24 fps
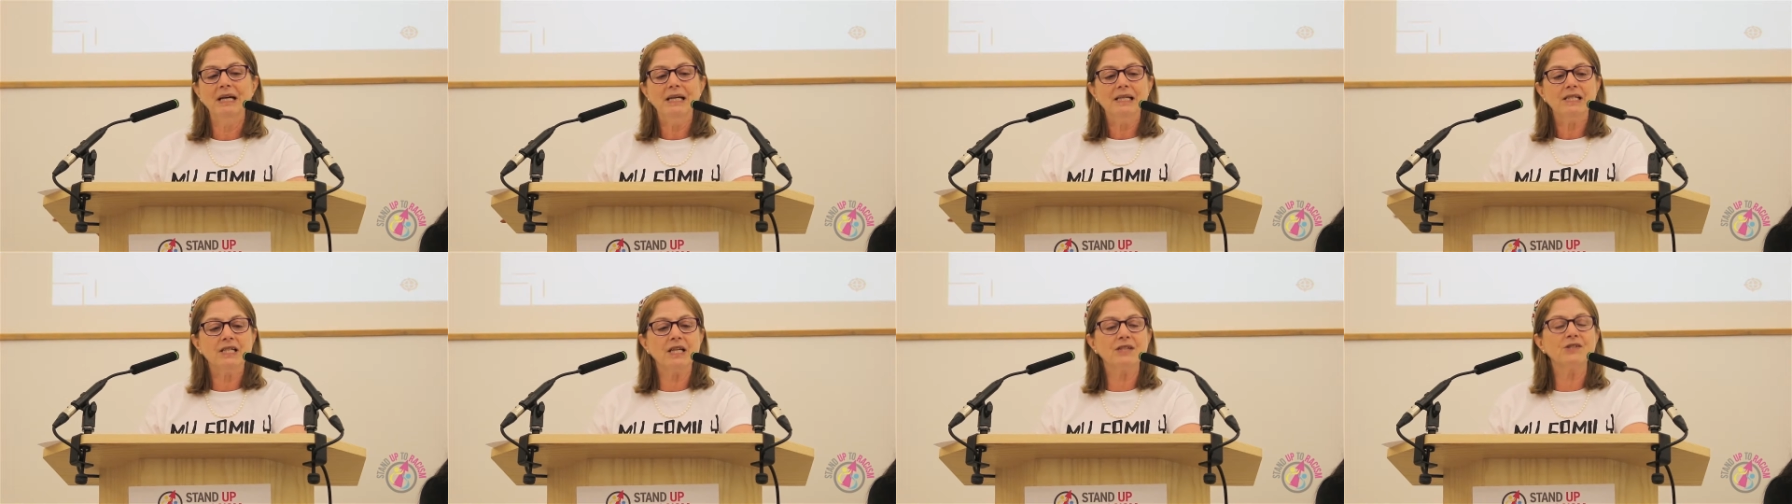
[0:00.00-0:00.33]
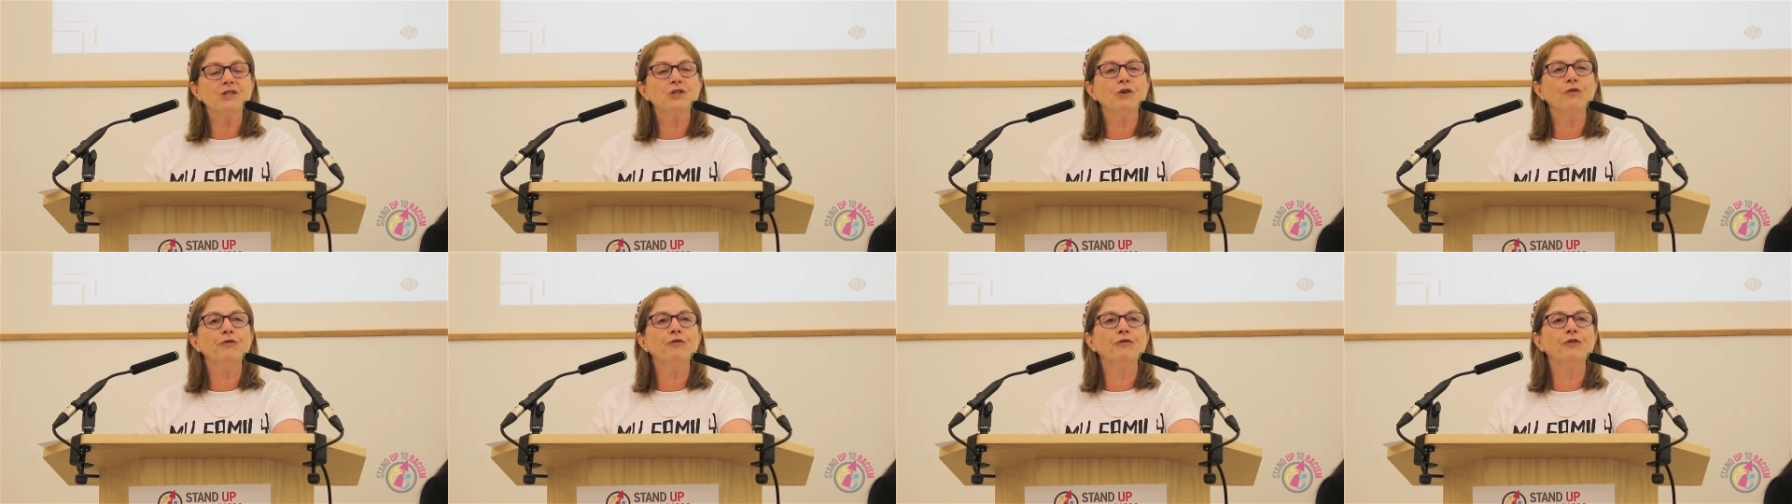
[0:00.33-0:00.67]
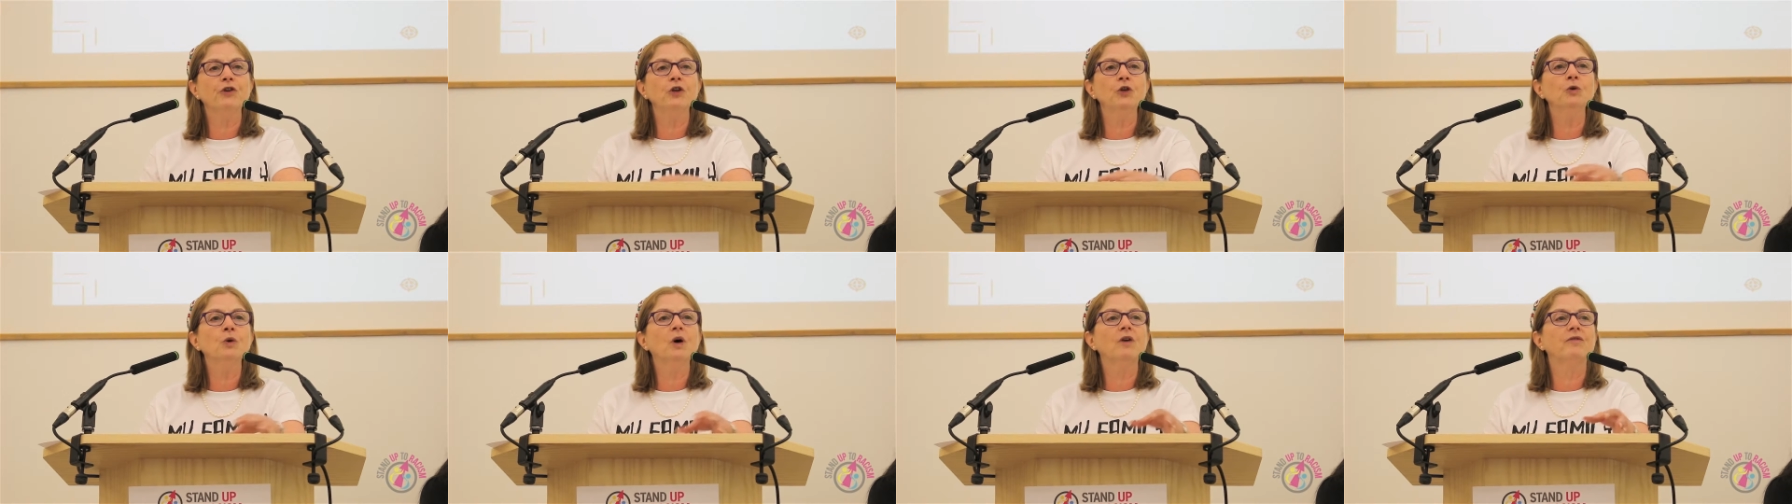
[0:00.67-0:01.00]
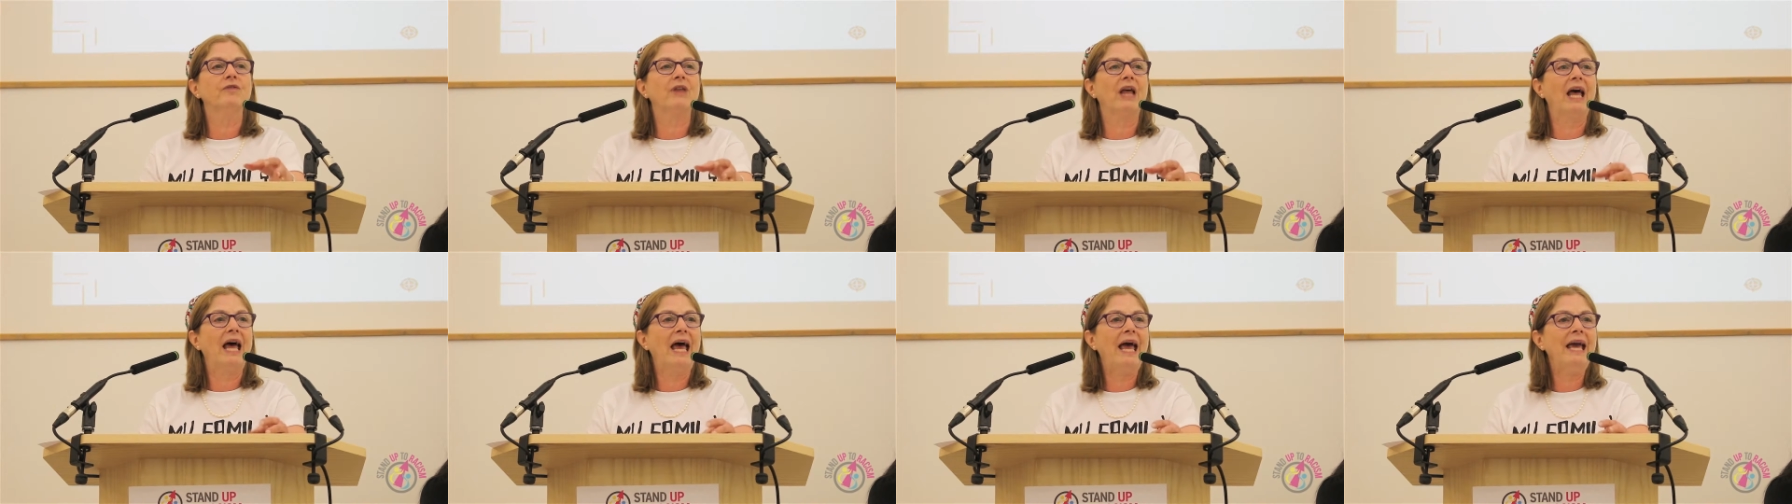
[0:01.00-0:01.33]
Just a few
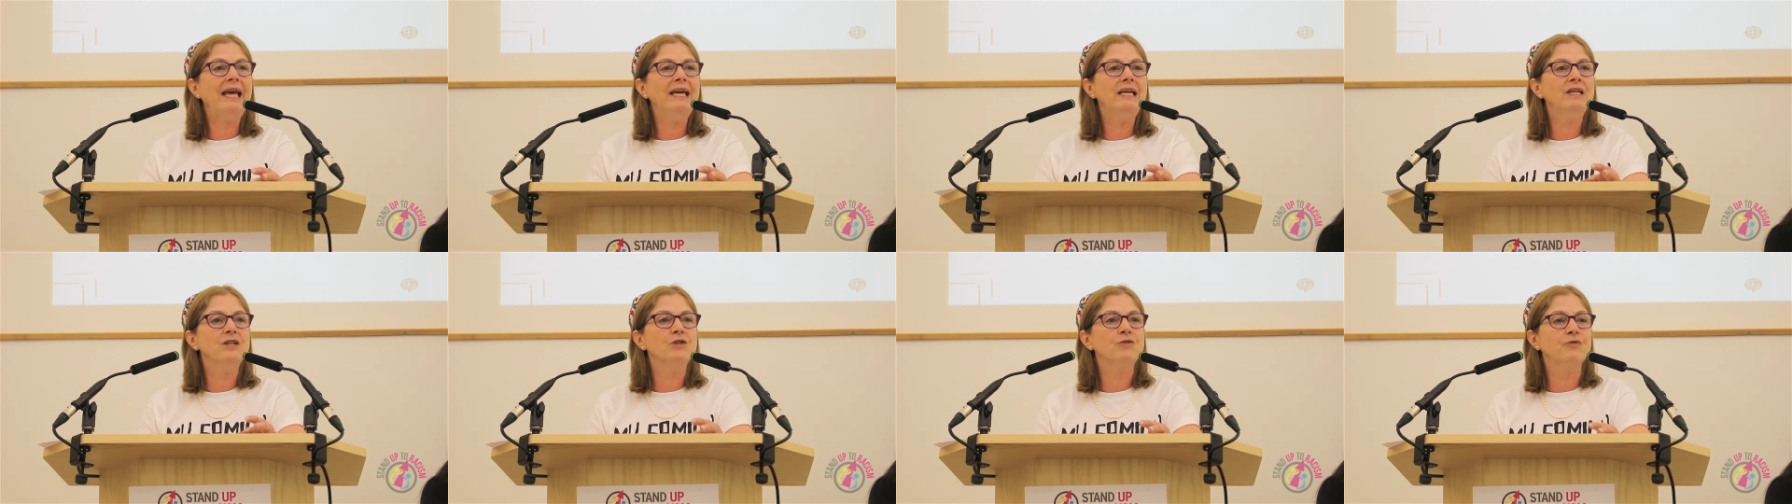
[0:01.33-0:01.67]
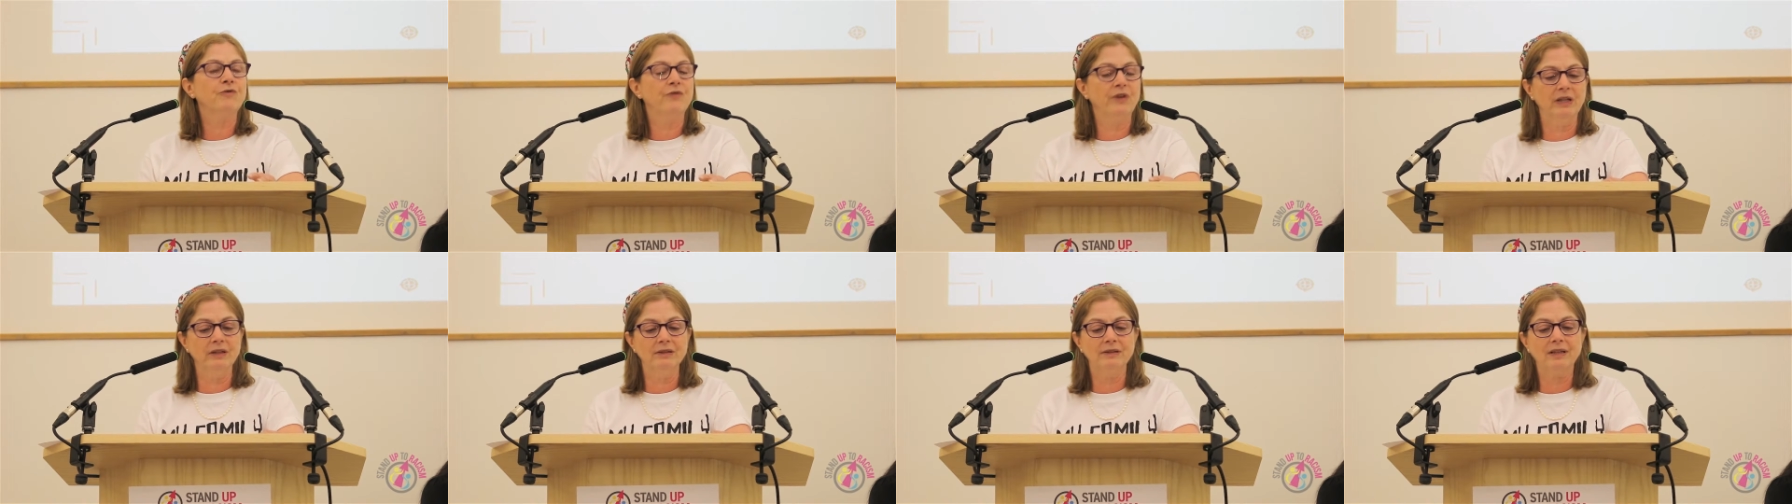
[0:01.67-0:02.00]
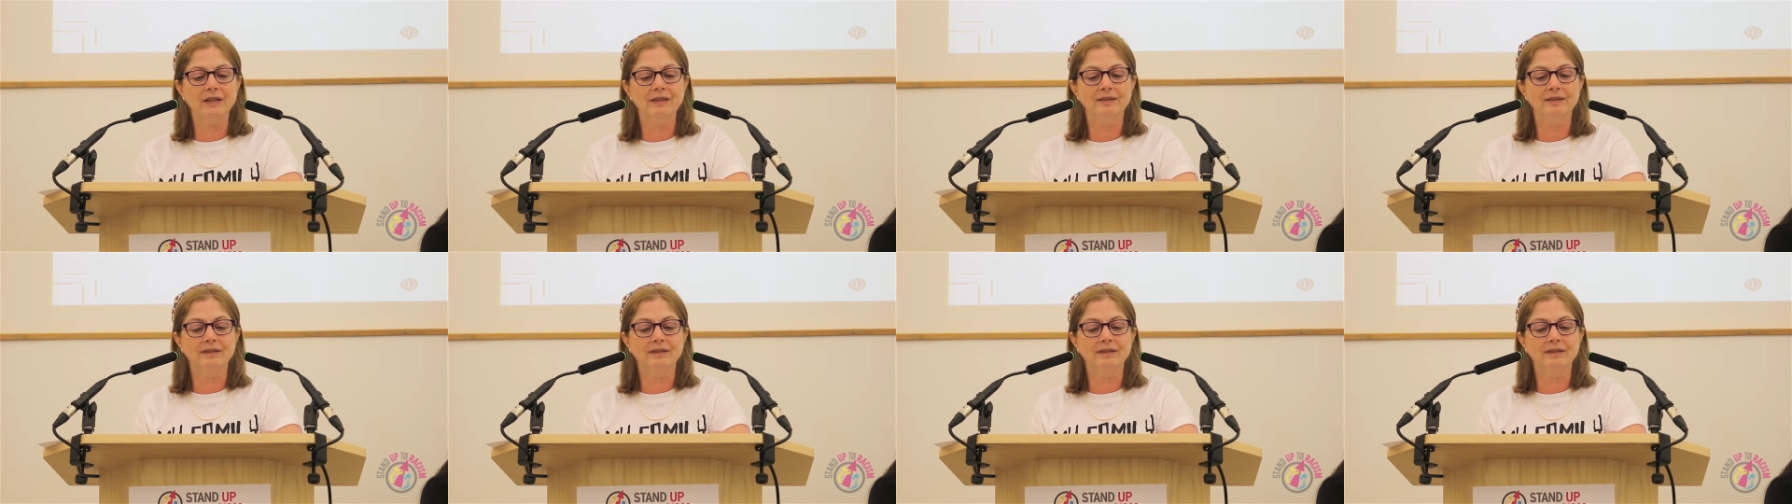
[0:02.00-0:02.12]
of the hate-filled